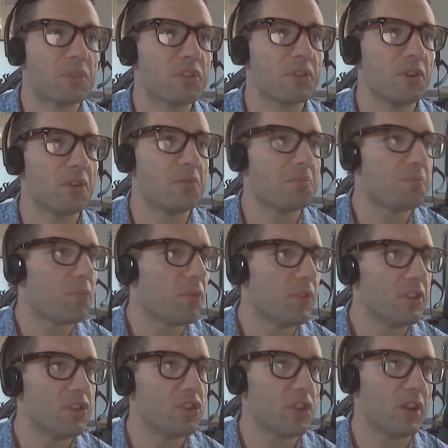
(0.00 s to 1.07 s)
So
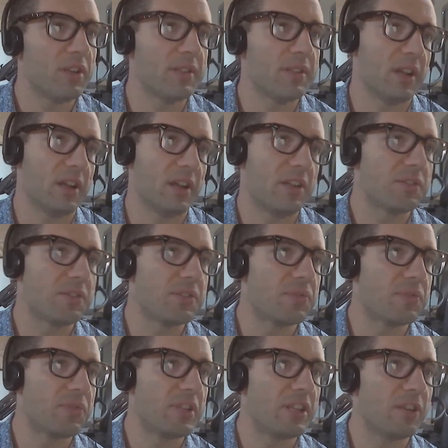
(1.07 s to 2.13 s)
with GI science,
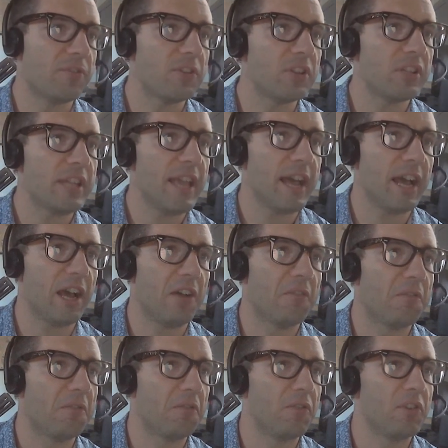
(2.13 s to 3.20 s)
we definitely have
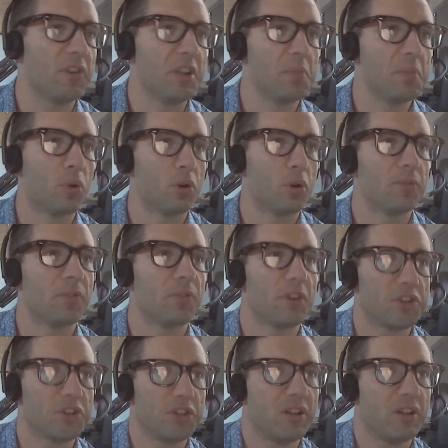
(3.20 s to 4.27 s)
very important
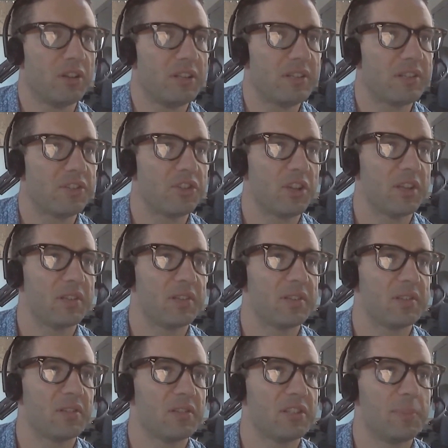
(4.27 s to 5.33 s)
functionality, such as
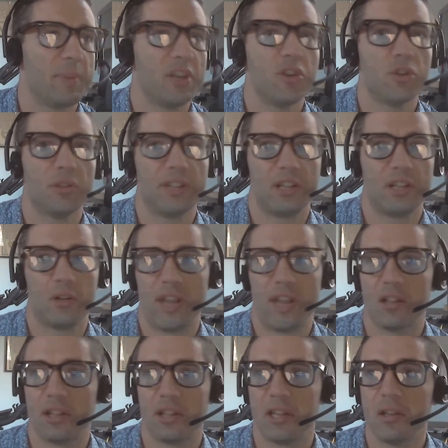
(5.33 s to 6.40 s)
spatial data
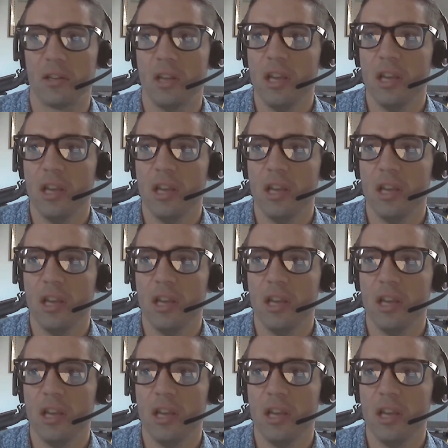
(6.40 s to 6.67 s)
wrangling,